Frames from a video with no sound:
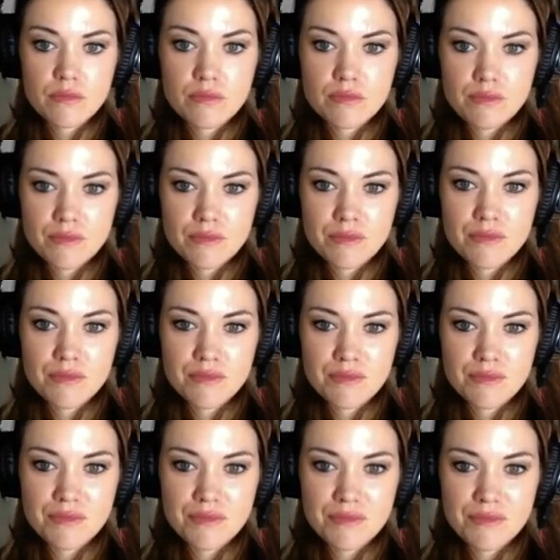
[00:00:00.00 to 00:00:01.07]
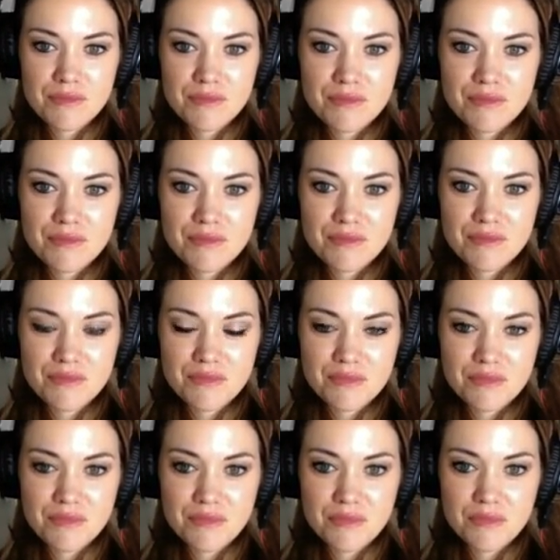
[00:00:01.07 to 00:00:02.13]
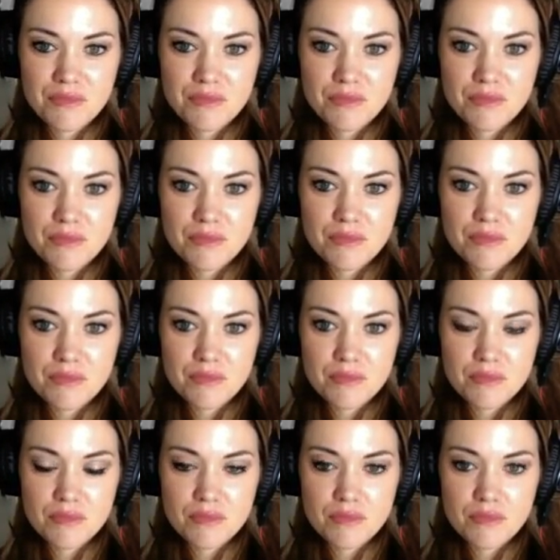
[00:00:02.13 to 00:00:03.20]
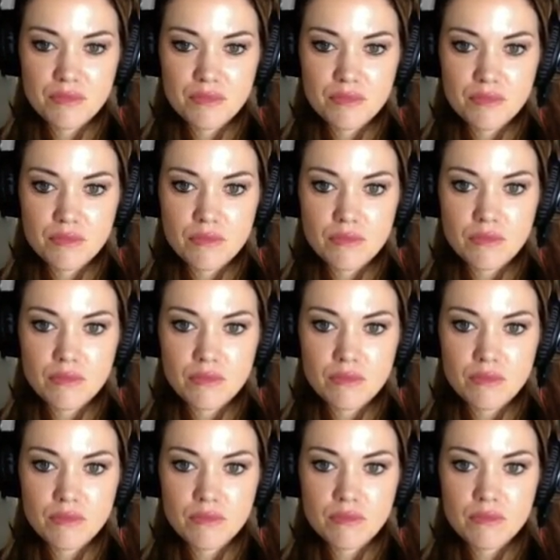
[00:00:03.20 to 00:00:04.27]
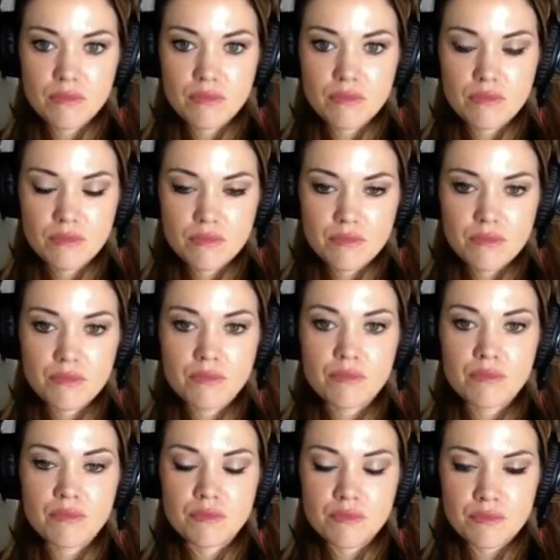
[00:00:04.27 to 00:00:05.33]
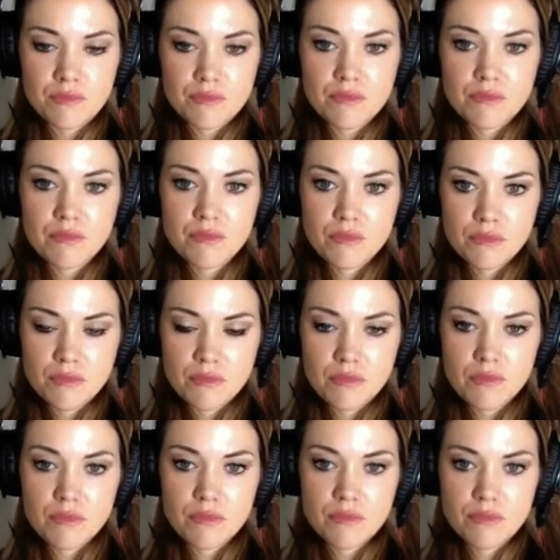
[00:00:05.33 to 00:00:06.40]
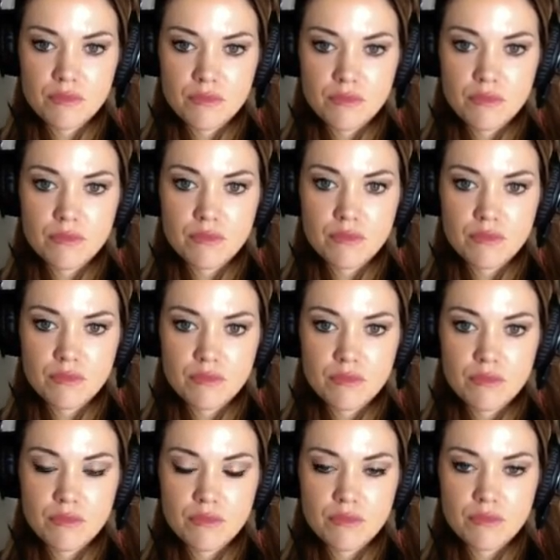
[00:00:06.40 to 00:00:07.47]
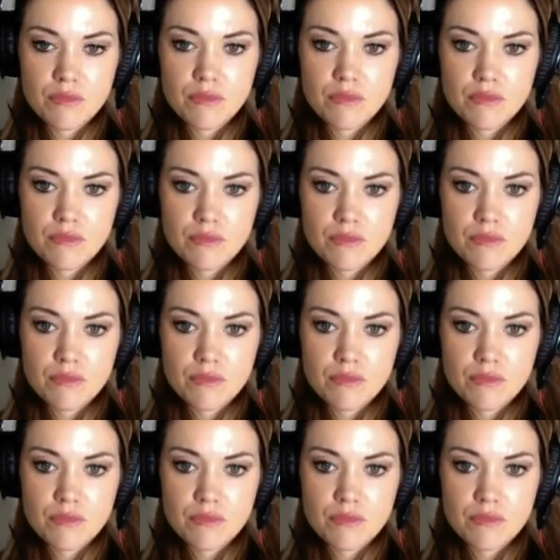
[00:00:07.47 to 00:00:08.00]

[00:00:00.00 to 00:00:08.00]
(silent)